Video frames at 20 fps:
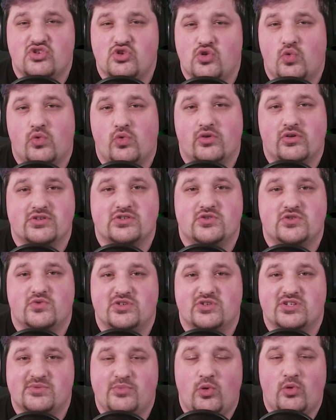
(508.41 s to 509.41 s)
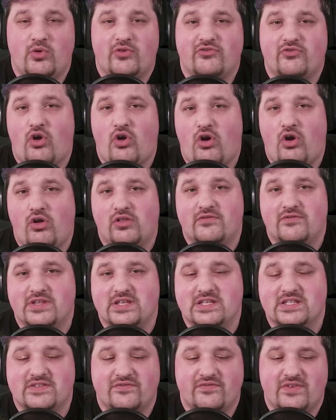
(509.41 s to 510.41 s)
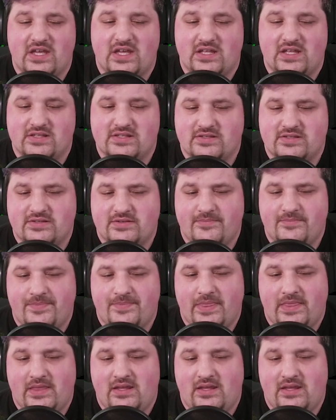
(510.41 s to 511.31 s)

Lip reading: yours to explore for all of these fates.